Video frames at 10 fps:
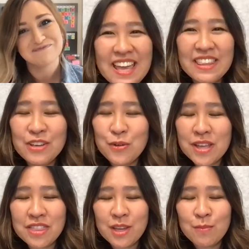And the
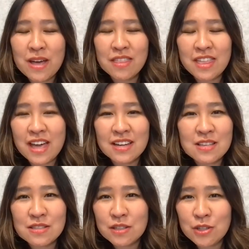great thing about that
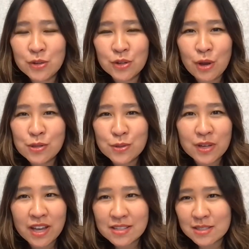is you can also
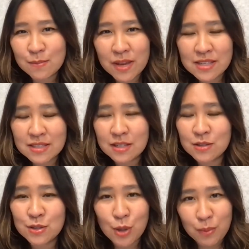customize it in
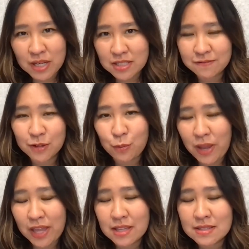so many different
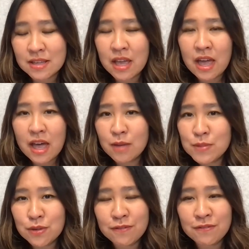ways.
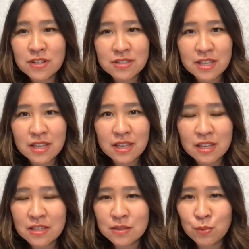So, the first thing
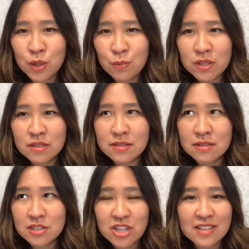is we would
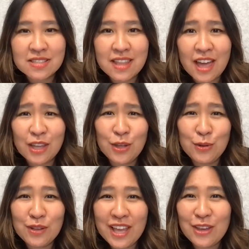suggest that
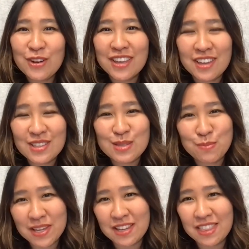you let your kids
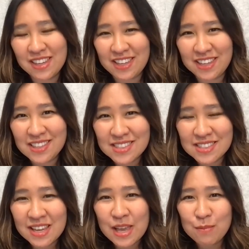pick the
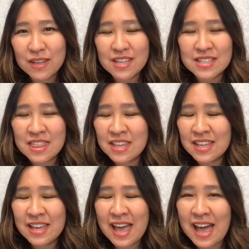kits because I think
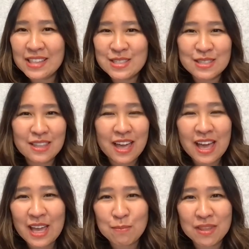it adds to the
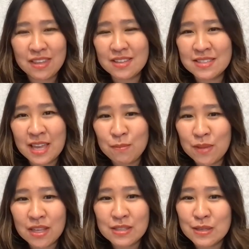hype and the
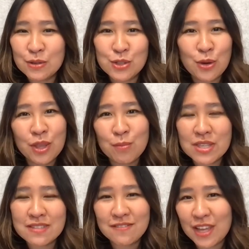excitement. So, show them
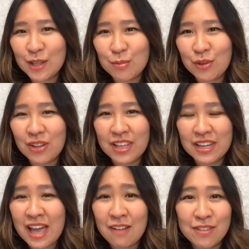what's available and
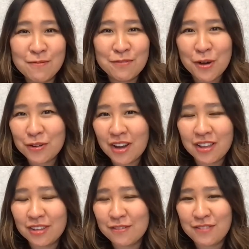have them vote
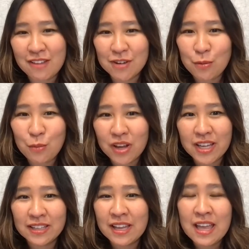on their favorite
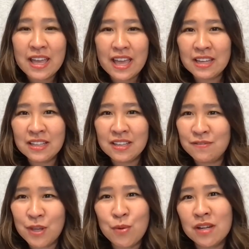one. And
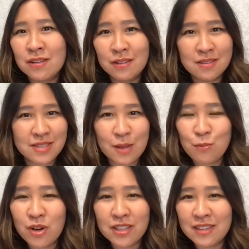if they want to do the same
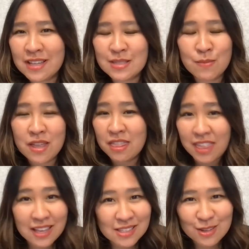one next month,
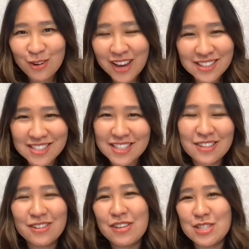that's great
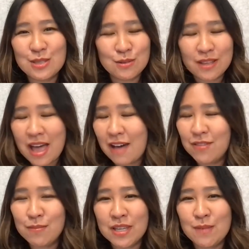too. Just have
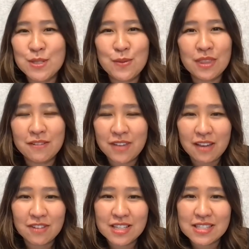them keep doing their
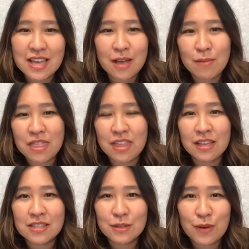favorites. I think
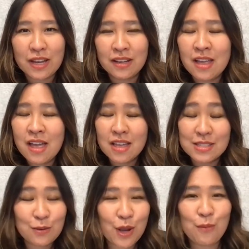it's great. It's
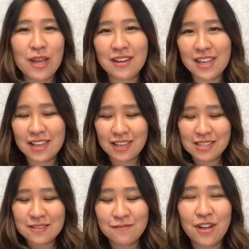a great way to get
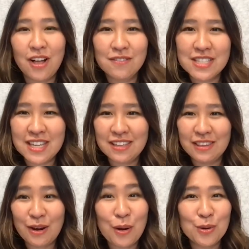kids involved in
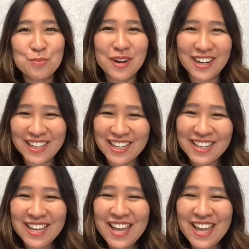their own party.